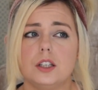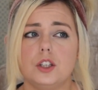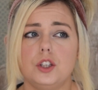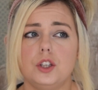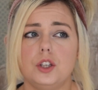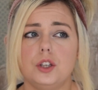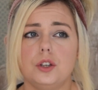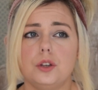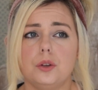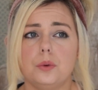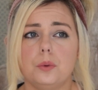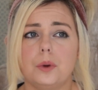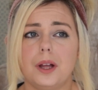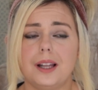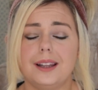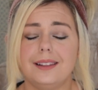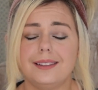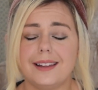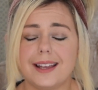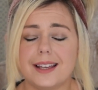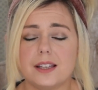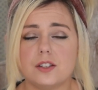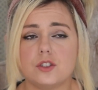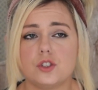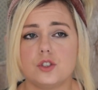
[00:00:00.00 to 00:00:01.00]
you
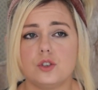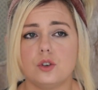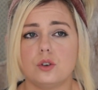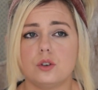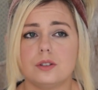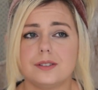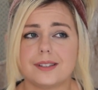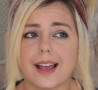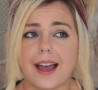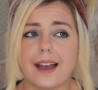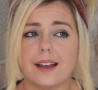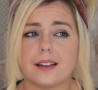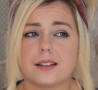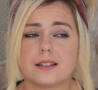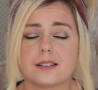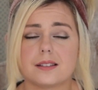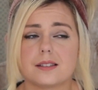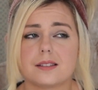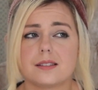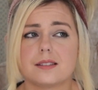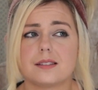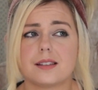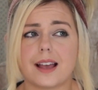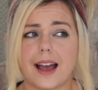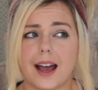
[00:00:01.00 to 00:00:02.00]
list your
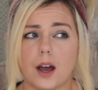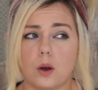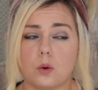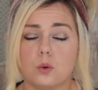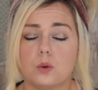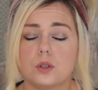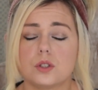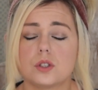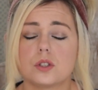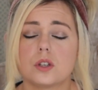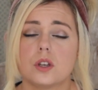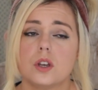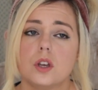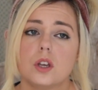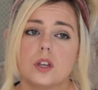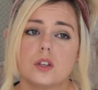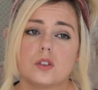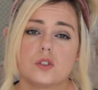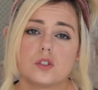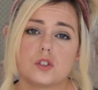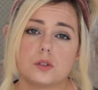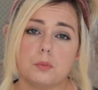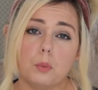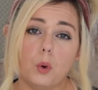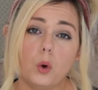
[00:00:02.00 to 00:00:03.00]
debts out,
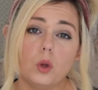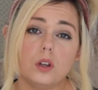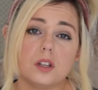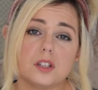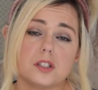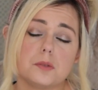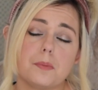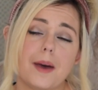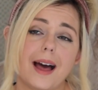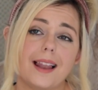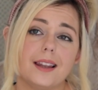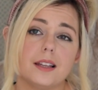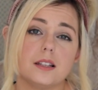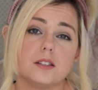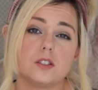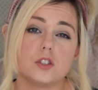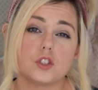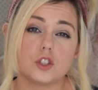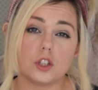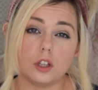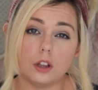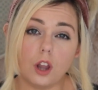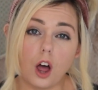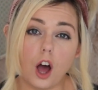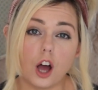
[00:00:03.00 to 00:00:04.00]
smallest balance
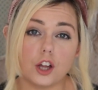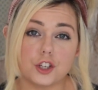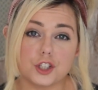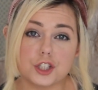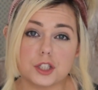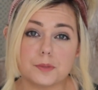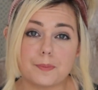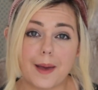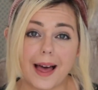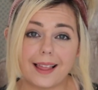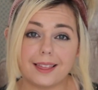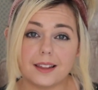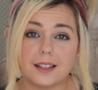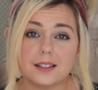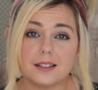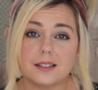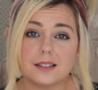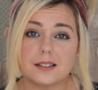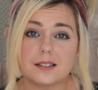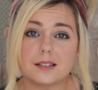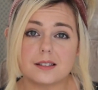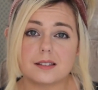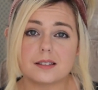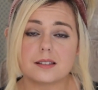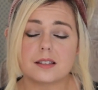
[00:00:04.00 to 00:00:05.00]
to largest
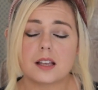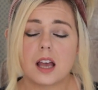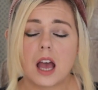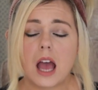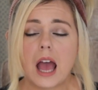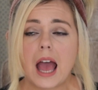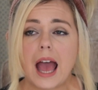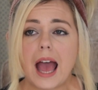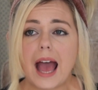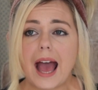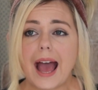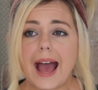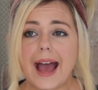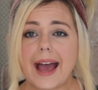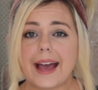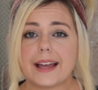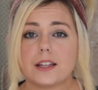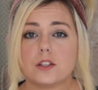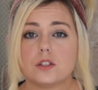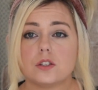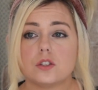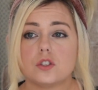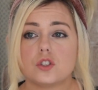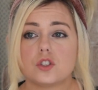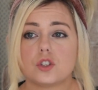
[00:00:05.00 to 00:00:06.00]
balance,
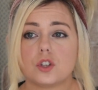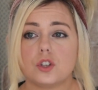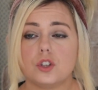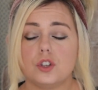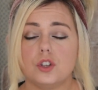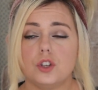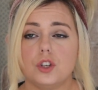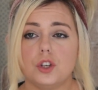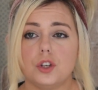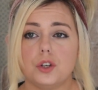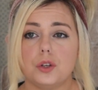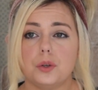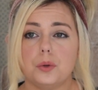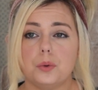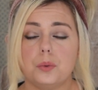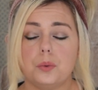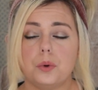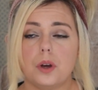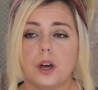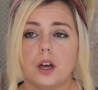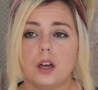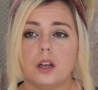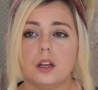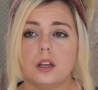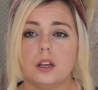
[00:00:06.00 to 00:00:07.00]
and
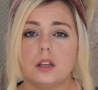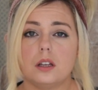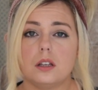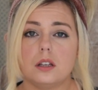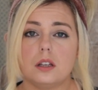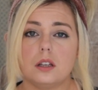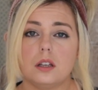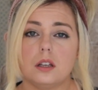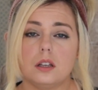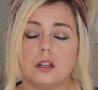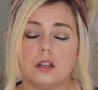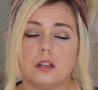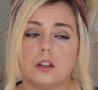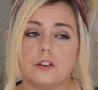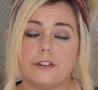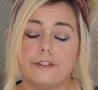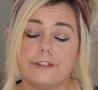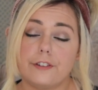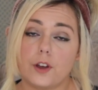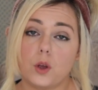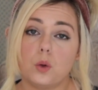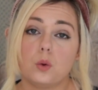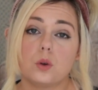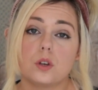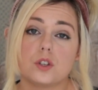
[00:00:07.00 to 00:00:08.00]
you
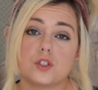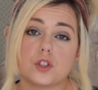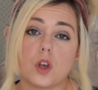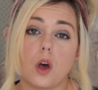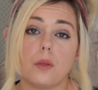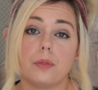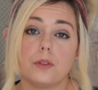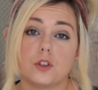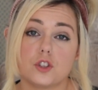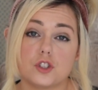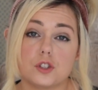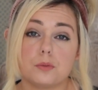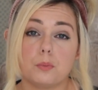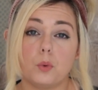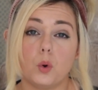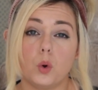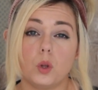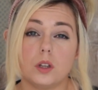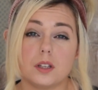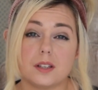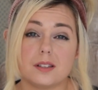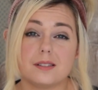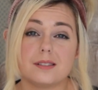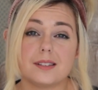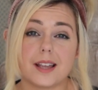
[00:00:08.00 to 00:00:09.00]
focus on the
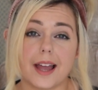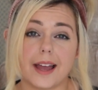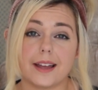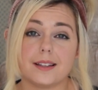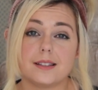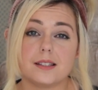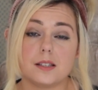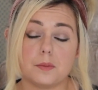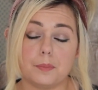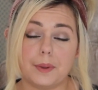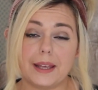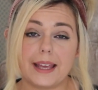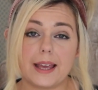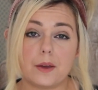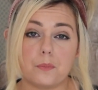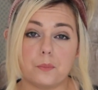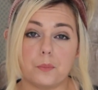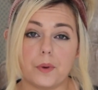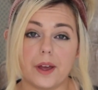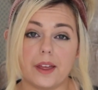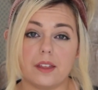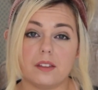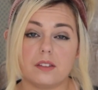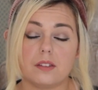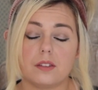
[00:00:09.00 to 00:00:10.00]
smallest debt to begin
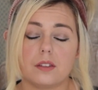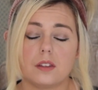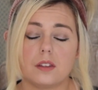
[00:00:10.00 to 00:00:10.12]
with.